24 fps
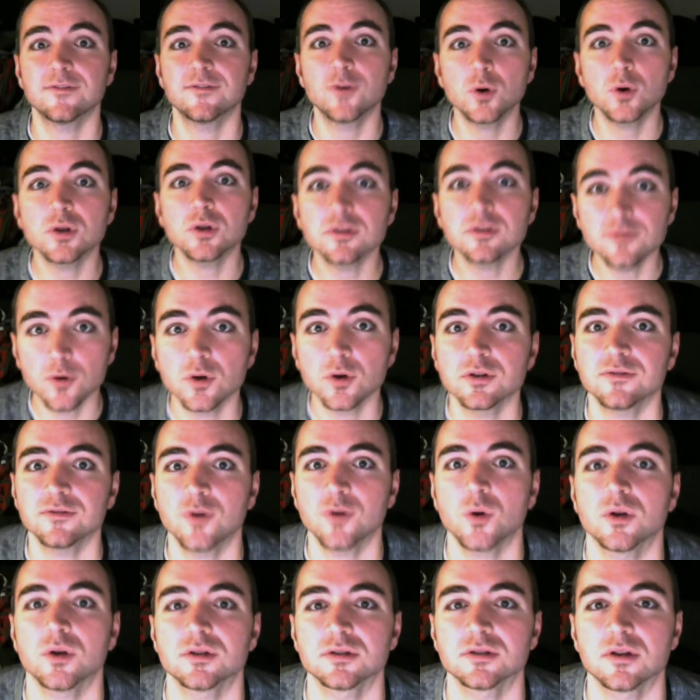Focus, focus,
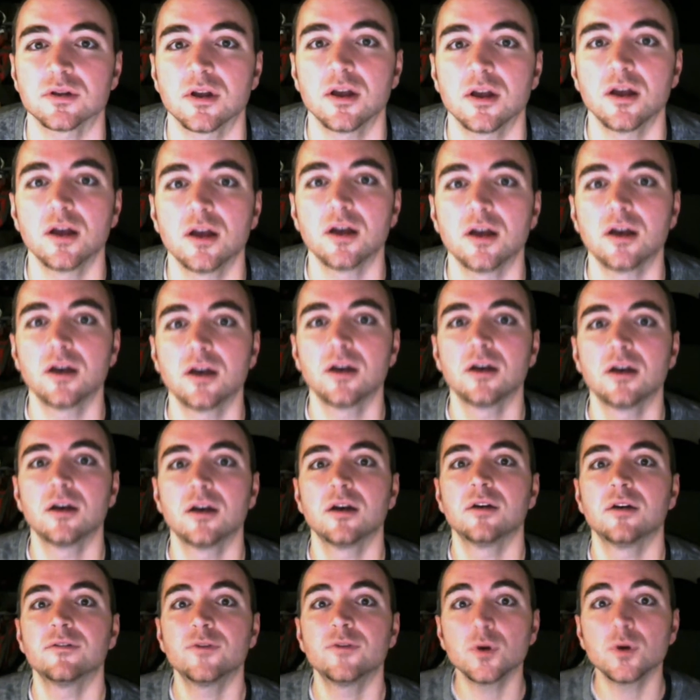focus.
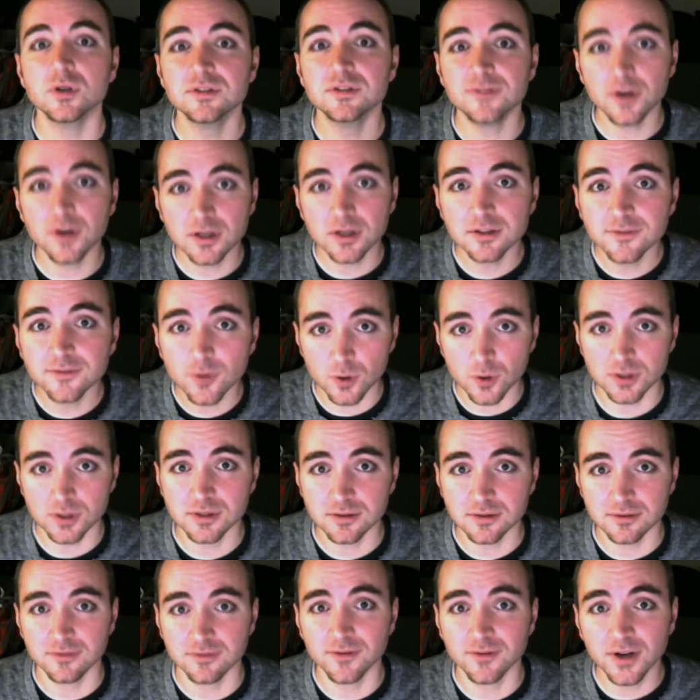Focus, focus,
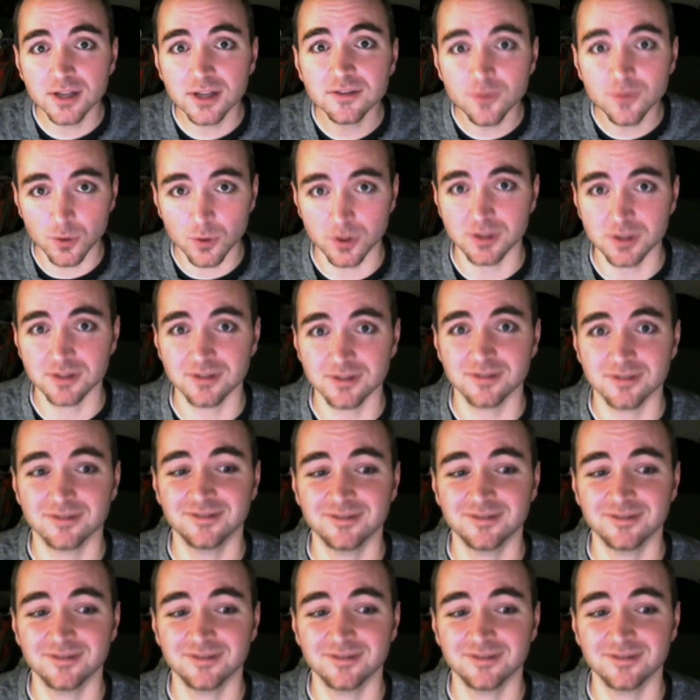focus. Focus, focus.